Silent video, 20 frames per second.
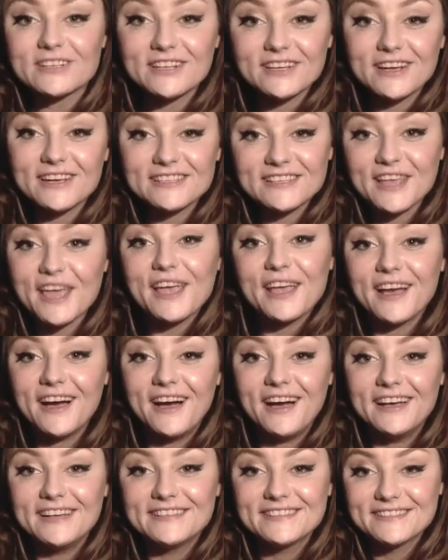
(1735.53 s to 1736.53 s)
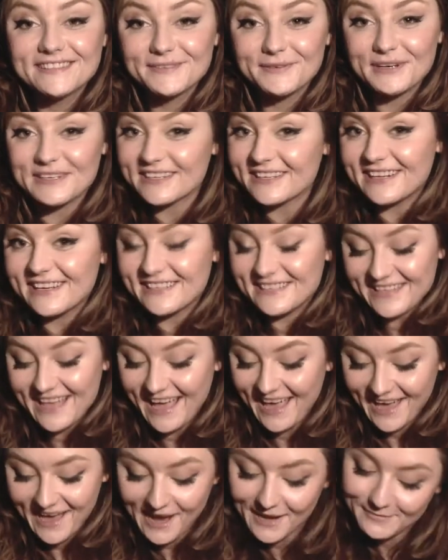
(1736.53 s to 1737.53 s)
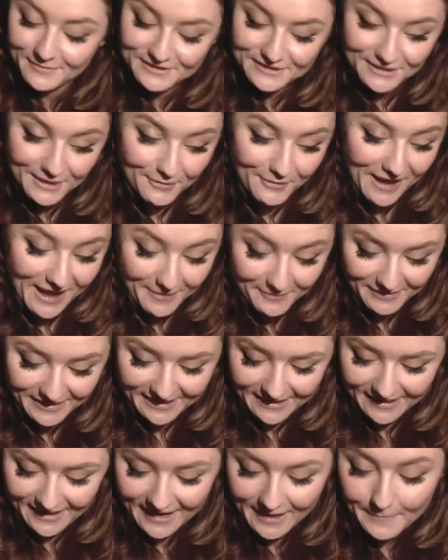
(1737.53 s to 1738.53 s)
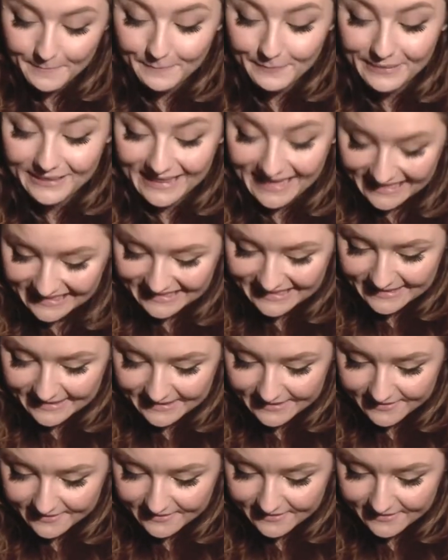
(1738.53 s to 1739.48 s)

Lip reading: can I say, guys? What can I say? I'm so happy. I'm blessed.